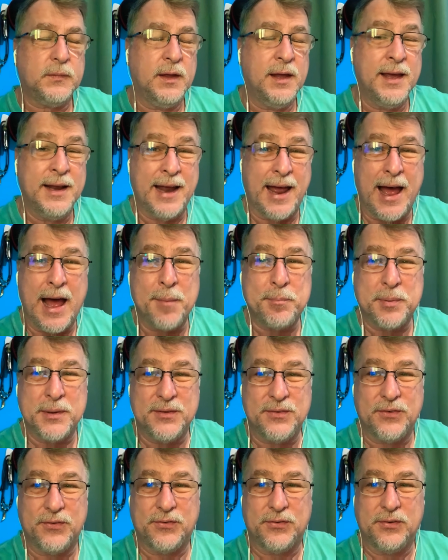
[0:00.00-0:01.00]
It
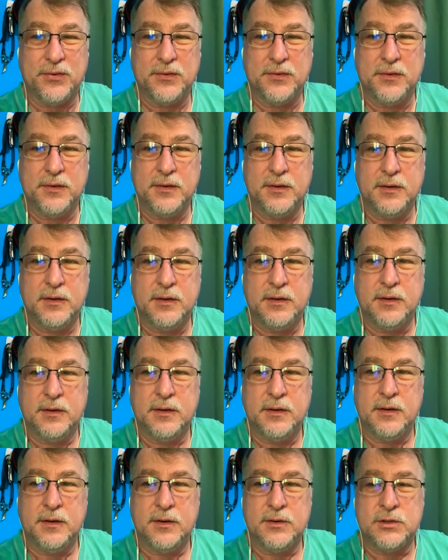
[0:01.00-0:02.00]
happens.
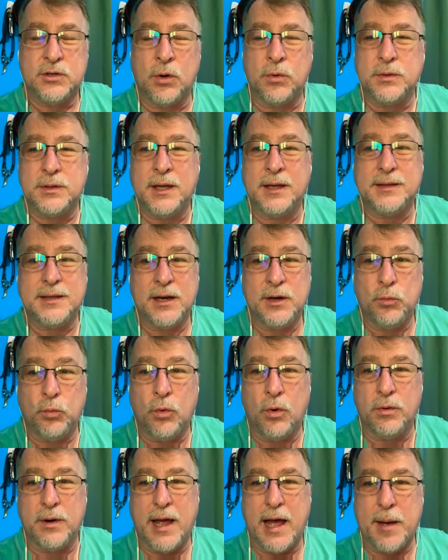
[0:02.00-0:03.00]
Don't think that it
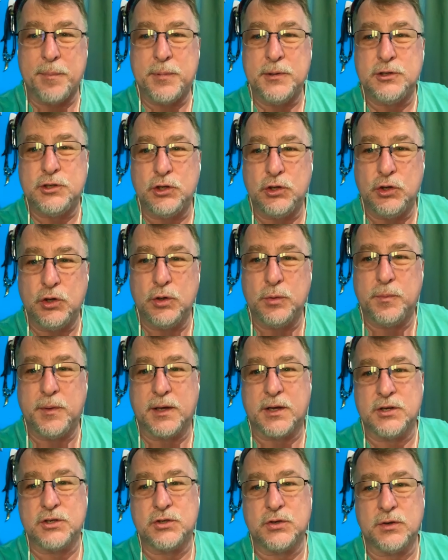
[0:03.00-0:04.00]
won't happen to you
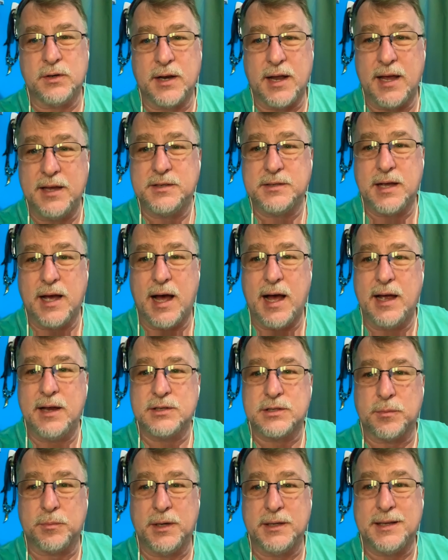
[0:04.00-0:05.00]
because you're a nice guy or
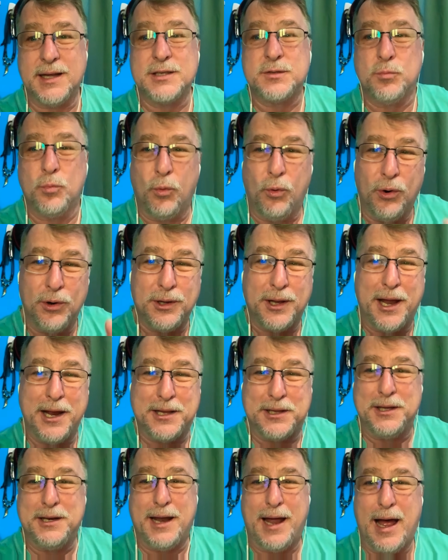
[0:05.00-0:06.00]
something like that. It's more
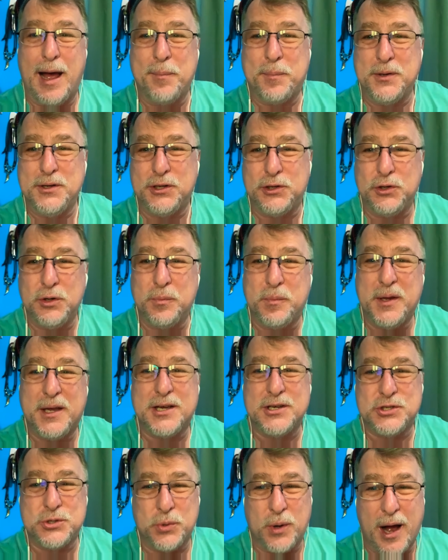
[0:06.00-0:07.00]
likely to happen to you
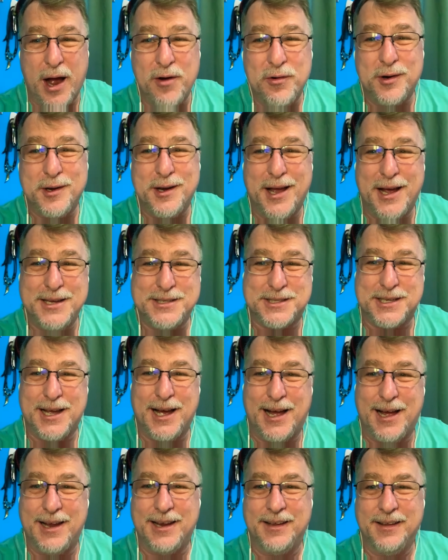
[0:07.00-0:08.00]
because you are a nice
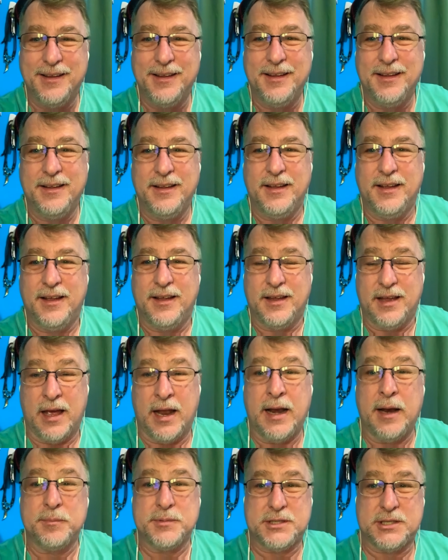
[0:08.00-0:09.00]
guy.
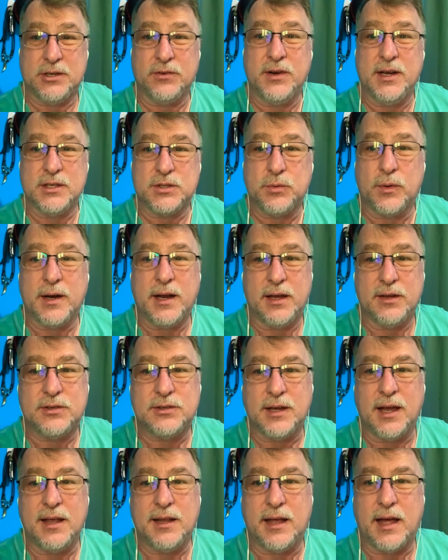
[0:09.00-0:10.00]
And I'm serious when I
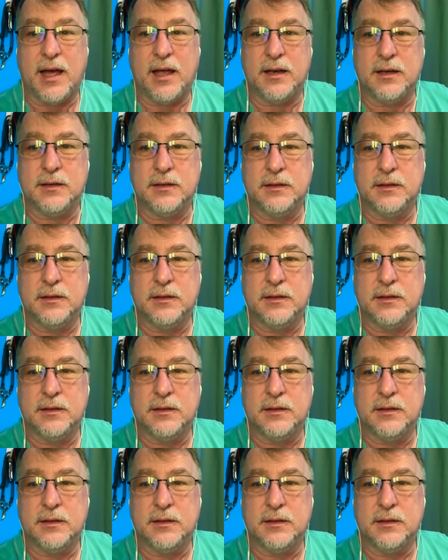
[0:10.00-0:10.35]
say that.